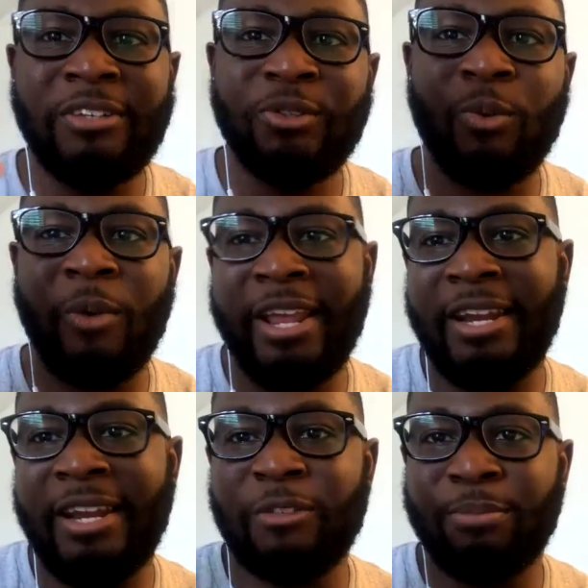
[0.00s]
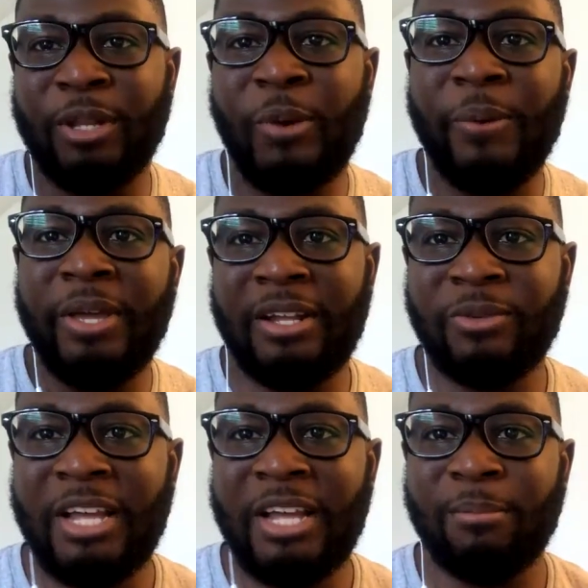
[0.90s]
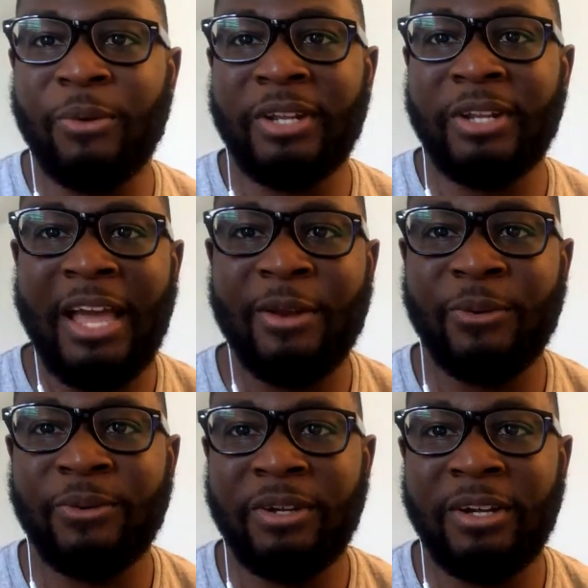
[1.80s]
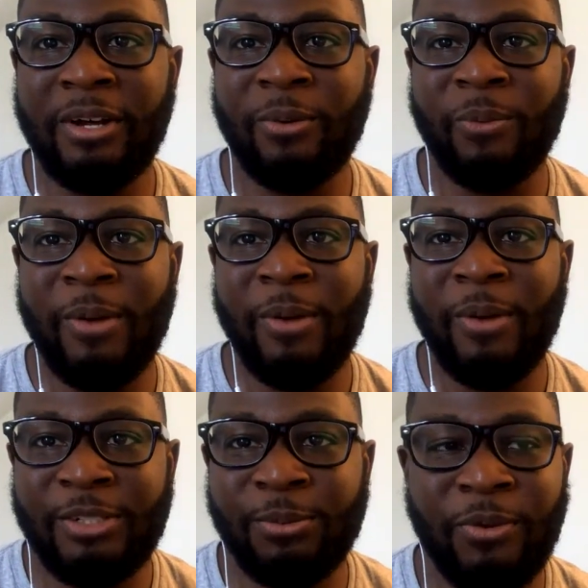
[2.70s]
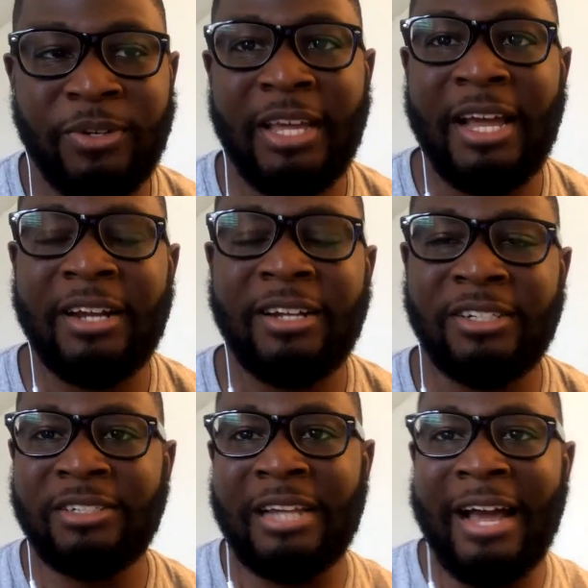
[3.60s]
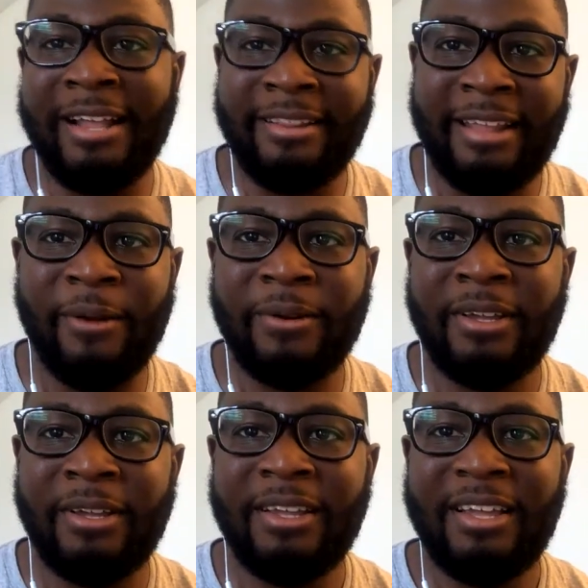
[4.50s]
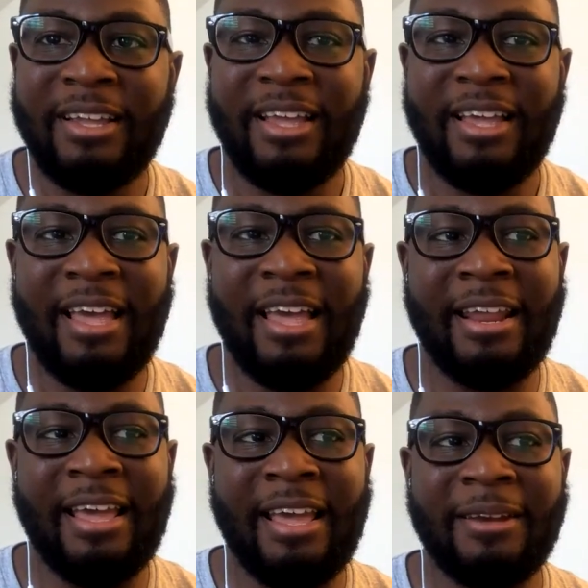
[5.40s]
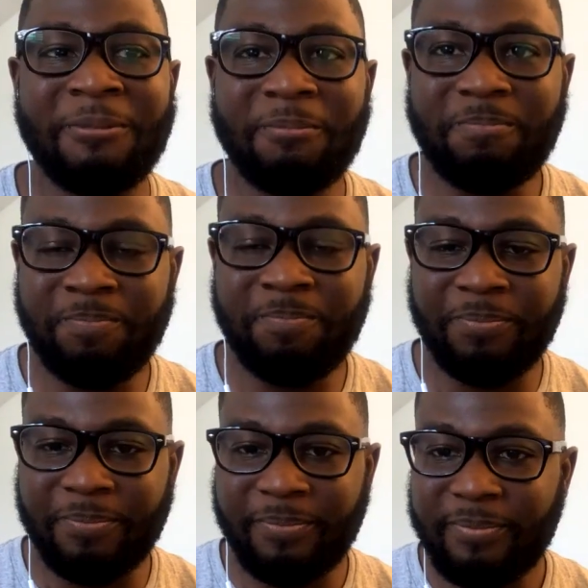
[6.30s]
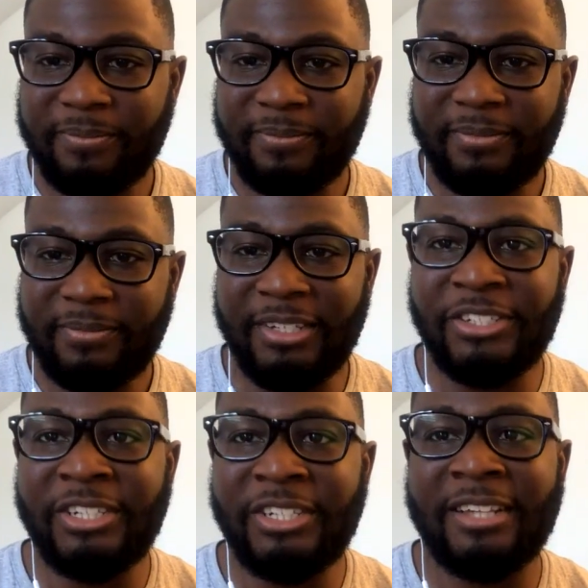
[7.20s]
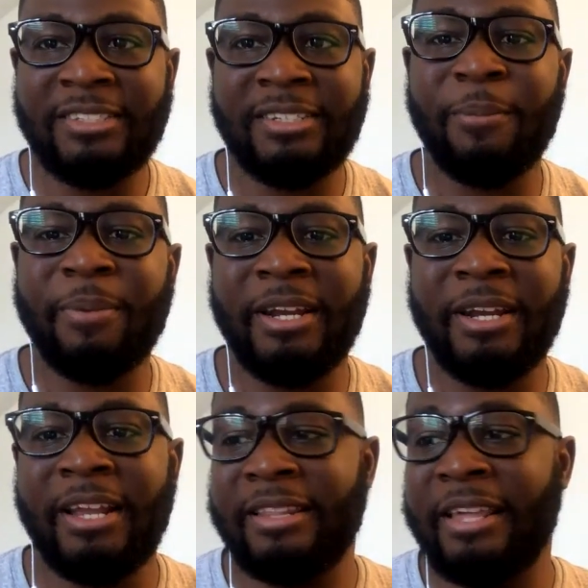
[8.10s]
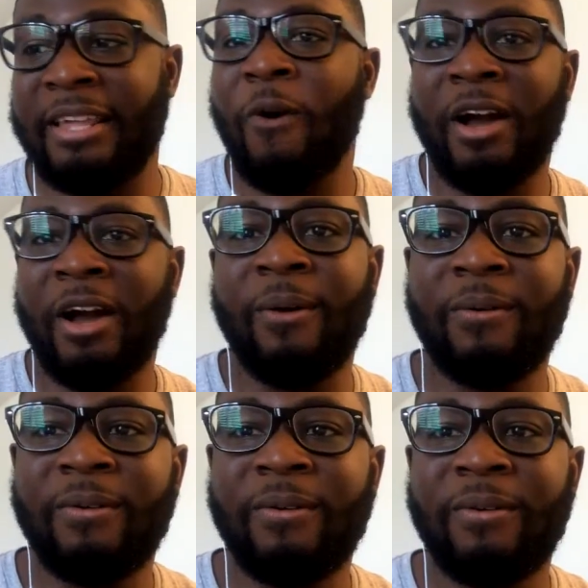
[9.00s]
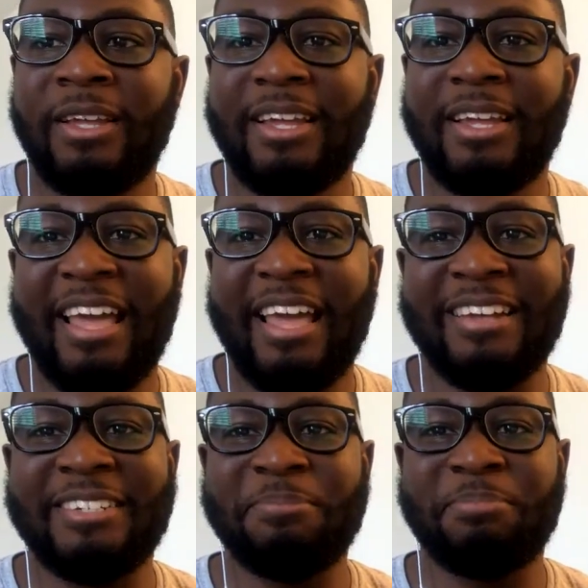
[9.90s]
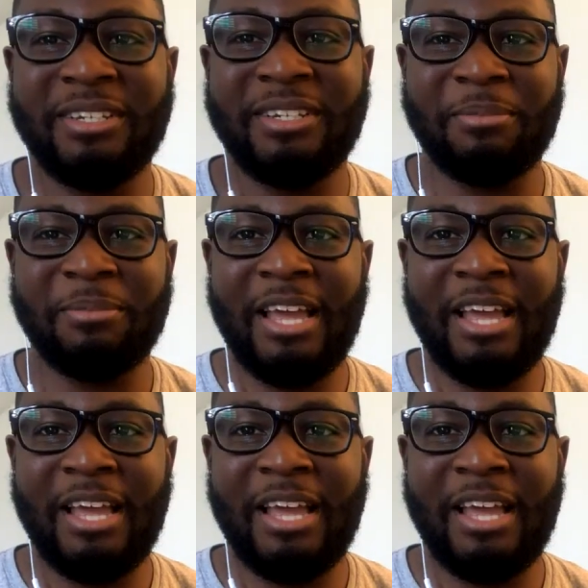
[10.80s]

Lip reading: that was kind of blowing the candle away while she was holding it, kind of just died down. And then she gets up, and then they walk out, and she picks up the candle.